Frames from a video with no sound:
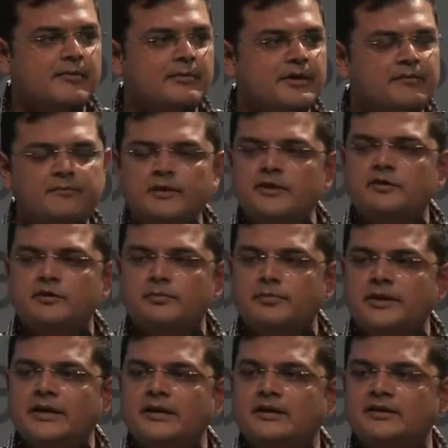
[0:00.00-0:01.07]
if we could
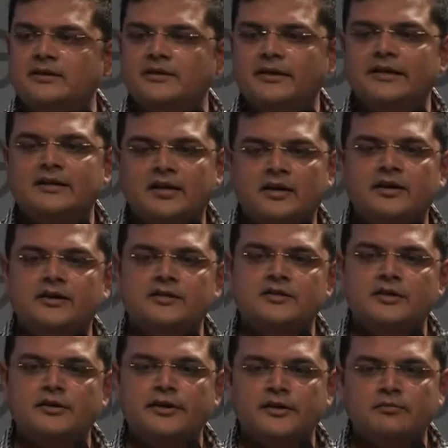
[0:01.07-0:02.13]
build the entire data
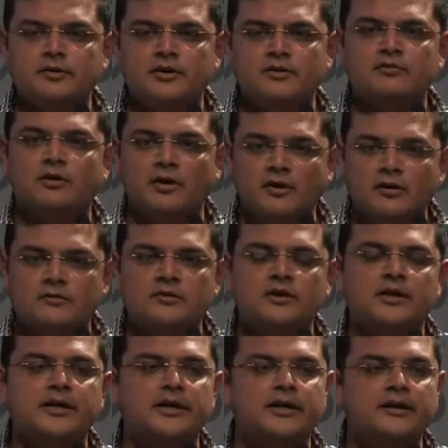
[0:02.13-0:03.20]
center network all over
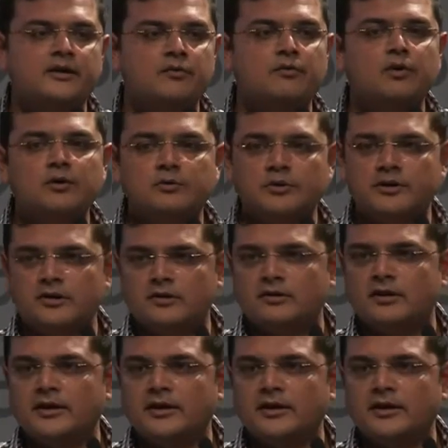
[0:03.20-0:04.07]
again, what would it look